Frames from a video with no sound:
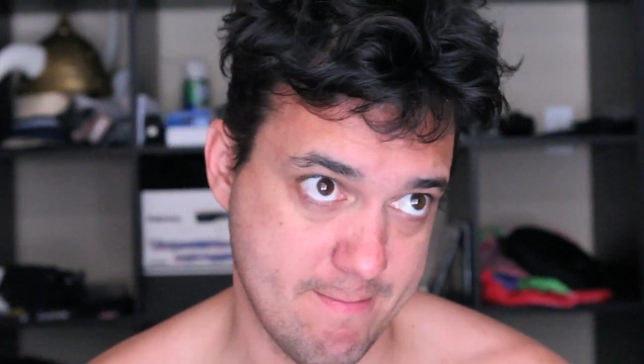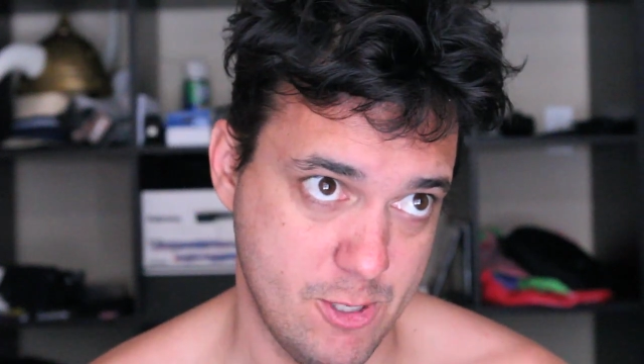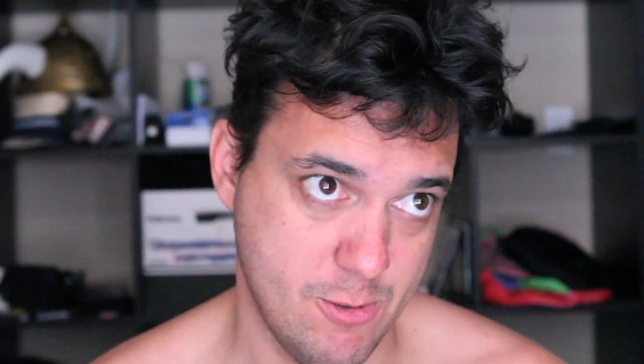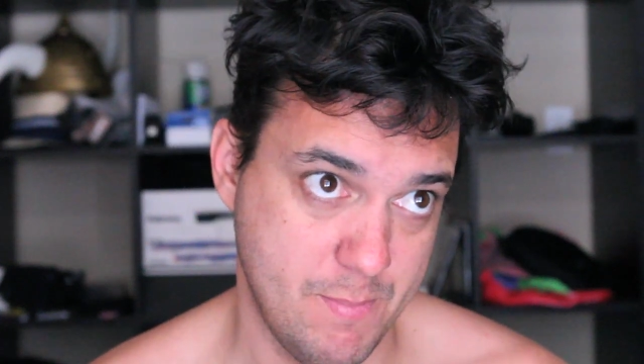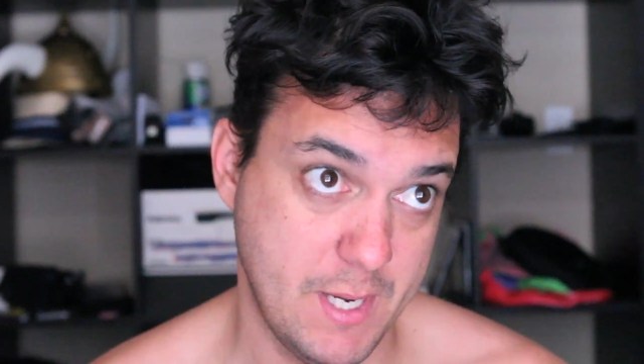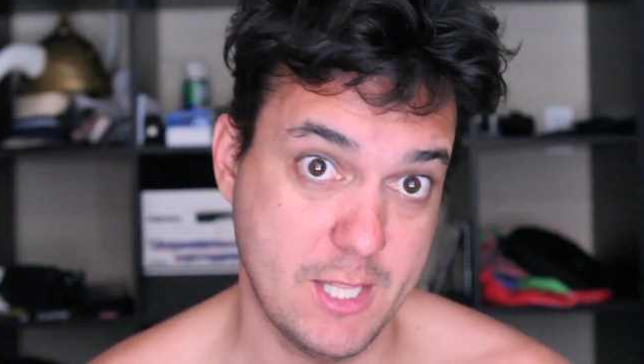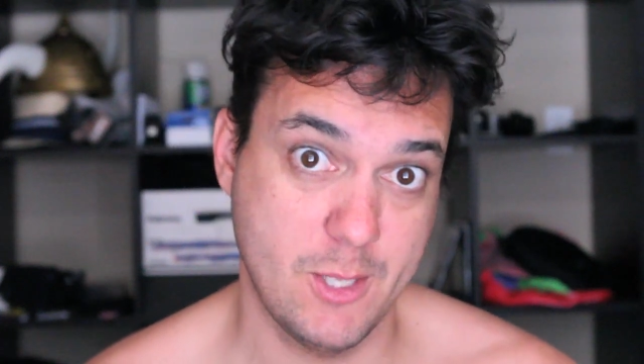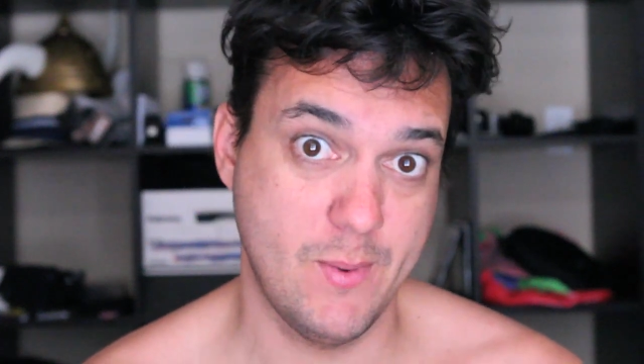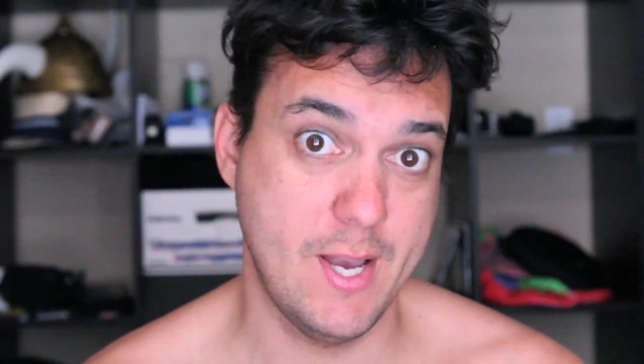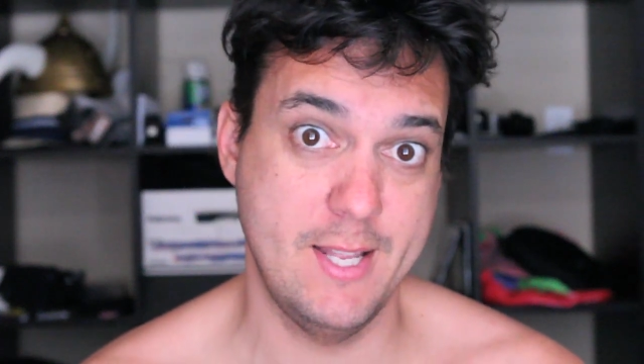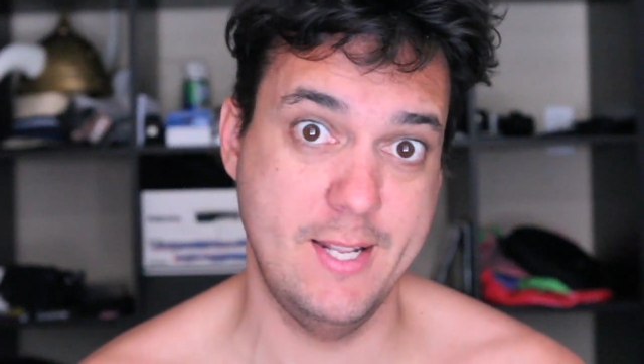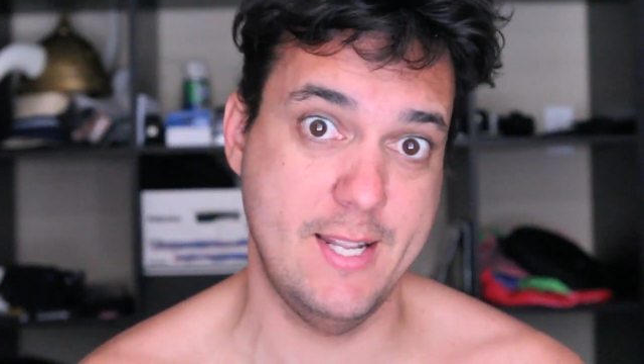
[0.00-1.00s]
So pick the
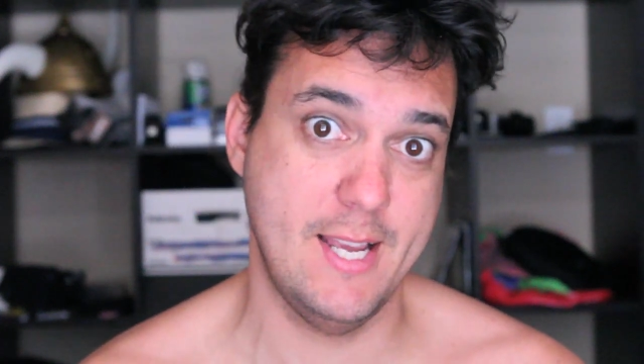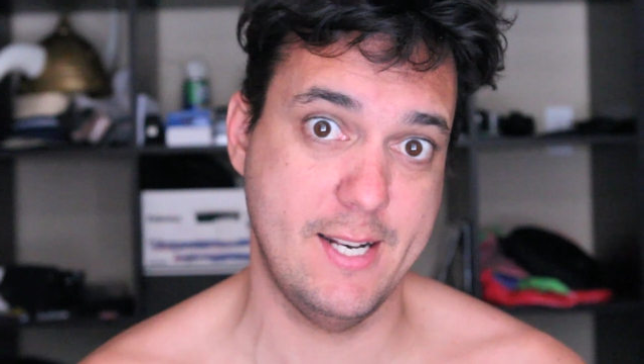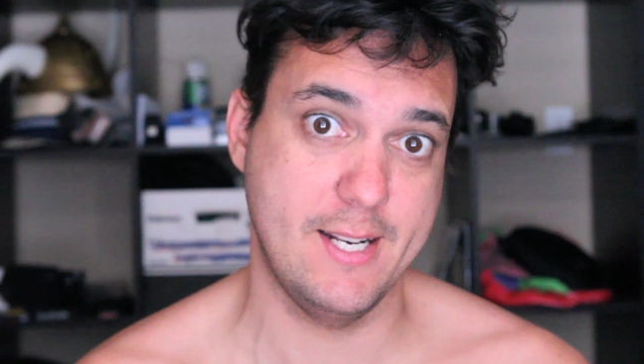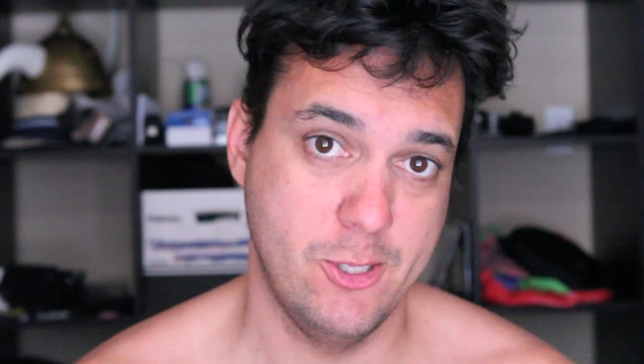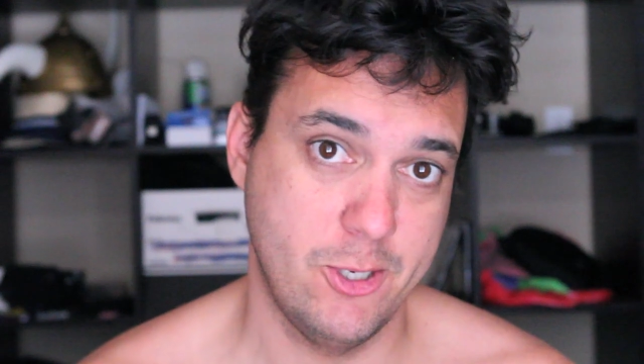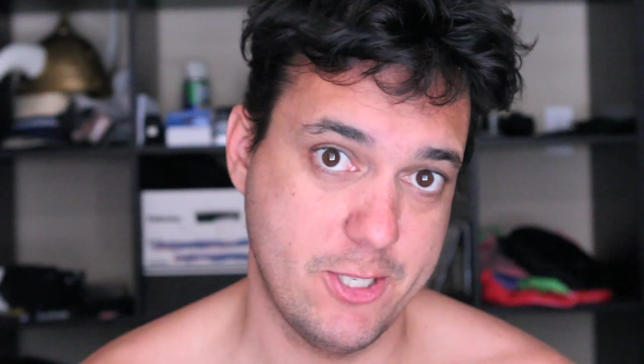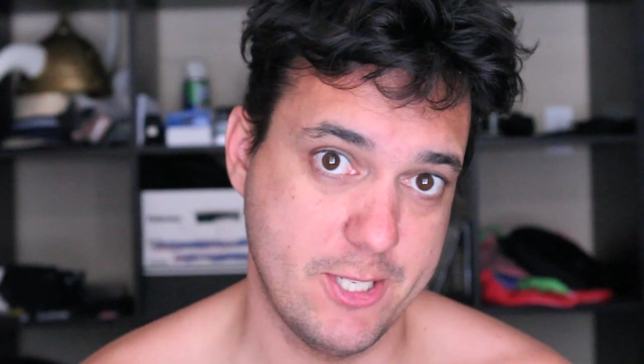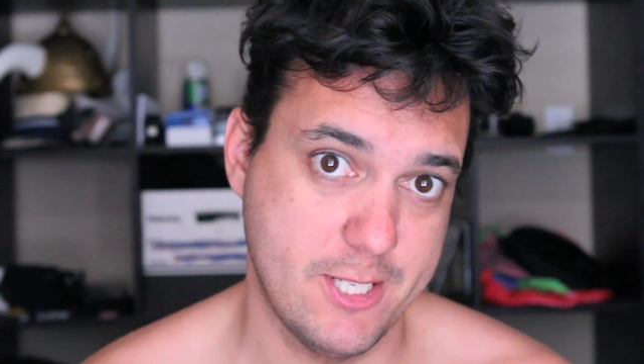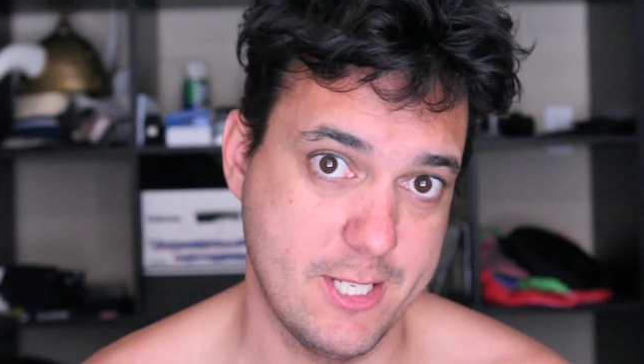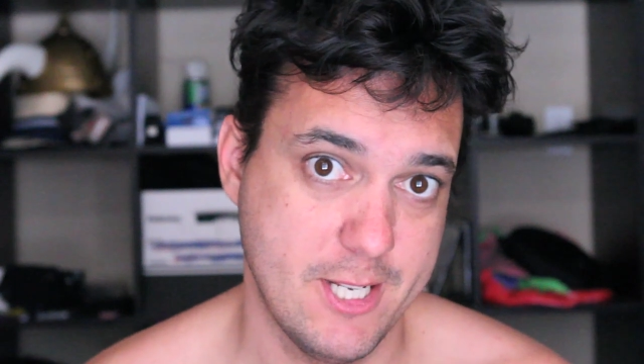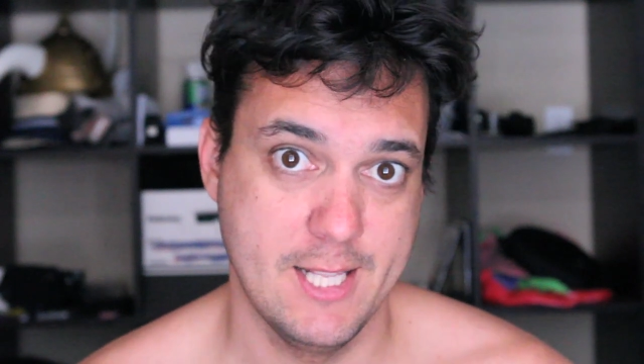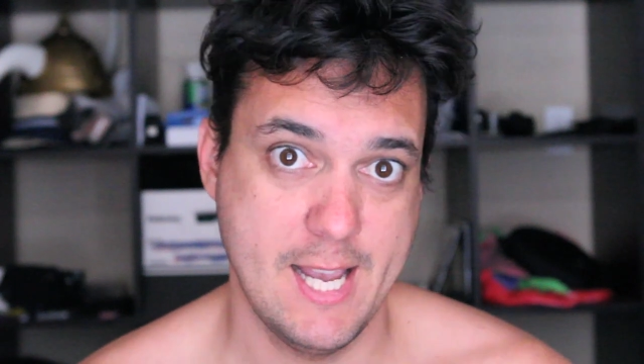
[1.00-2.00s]
one that
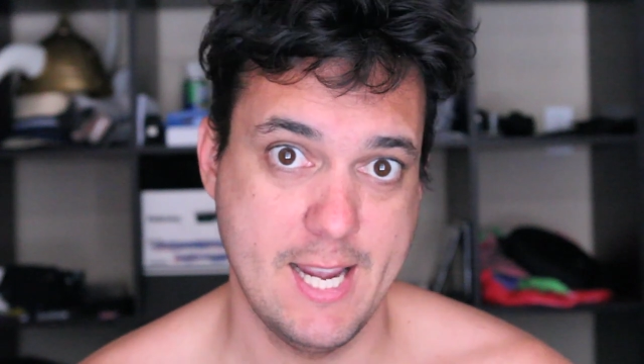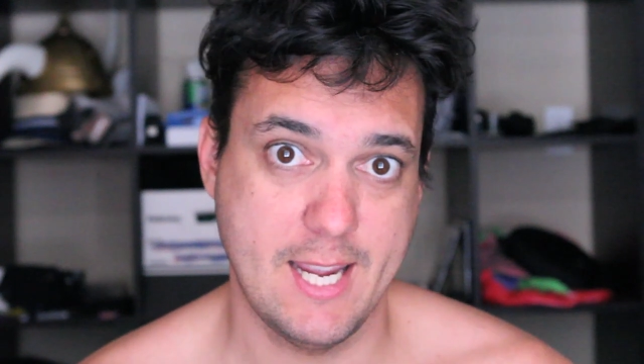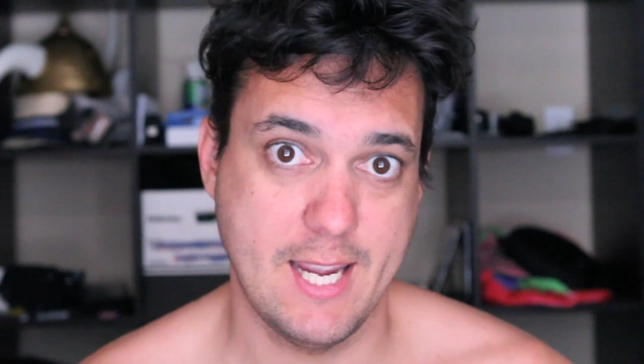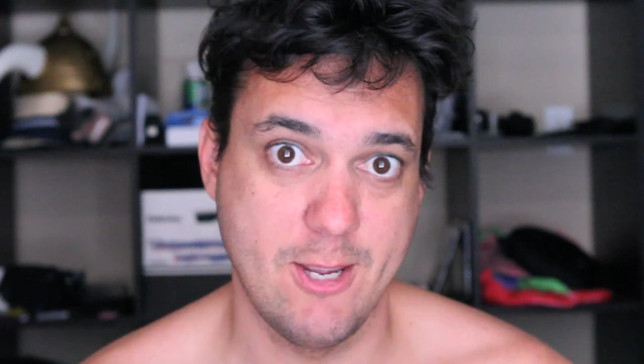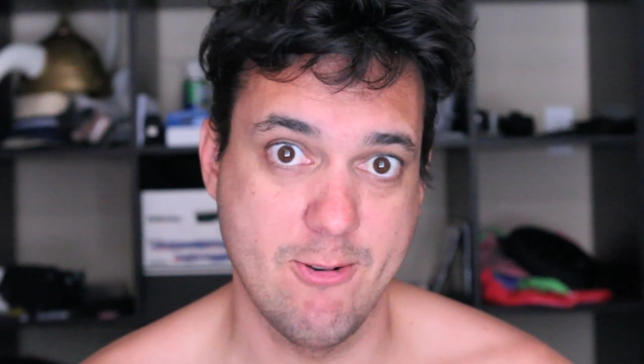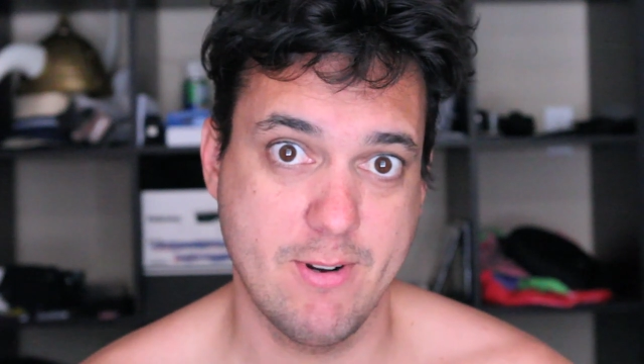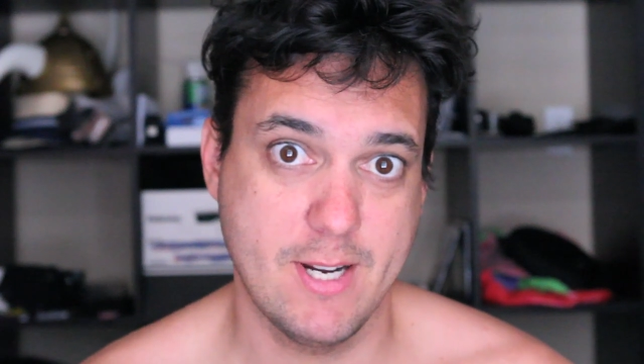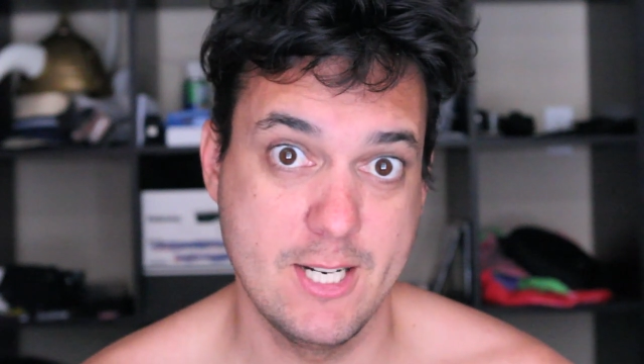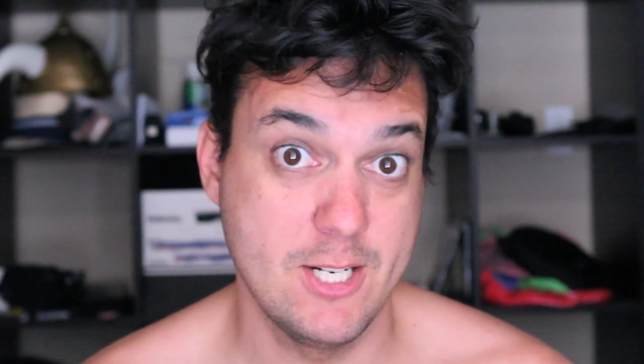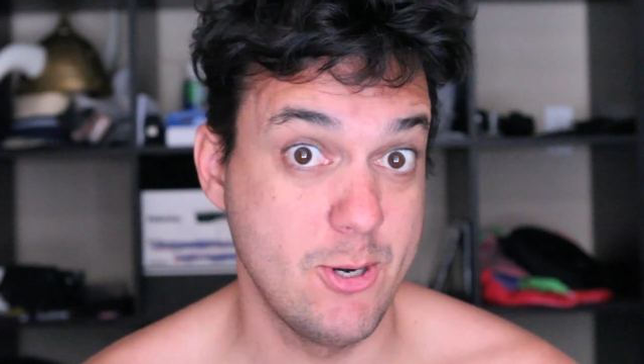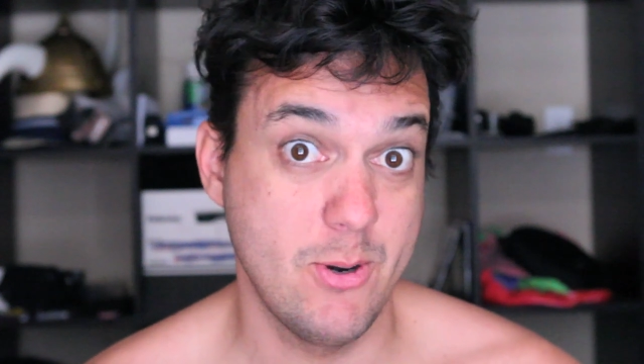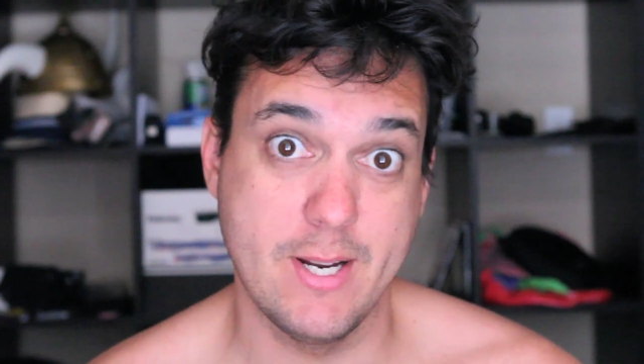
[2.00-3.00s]
looks like you
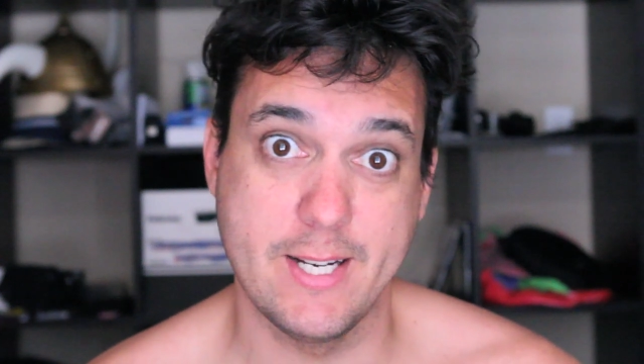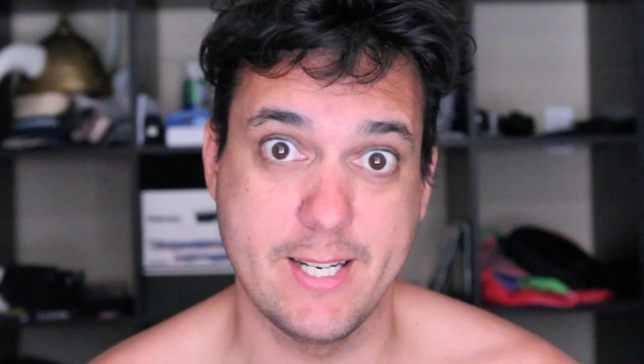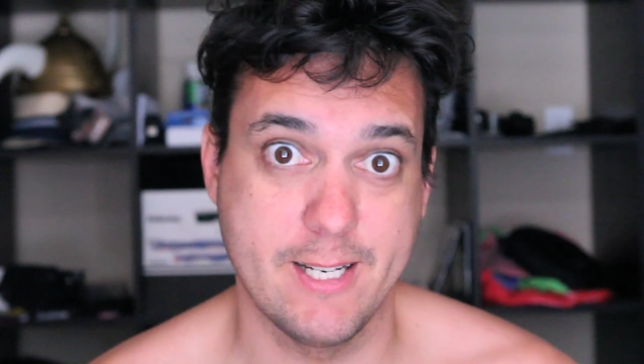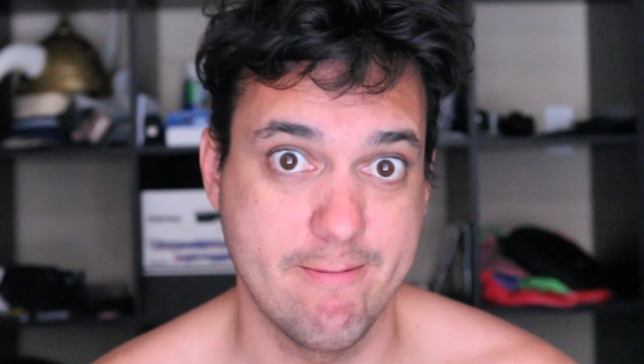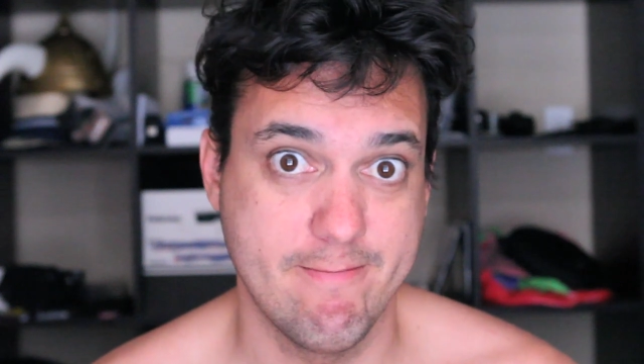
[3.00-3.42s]
can do it.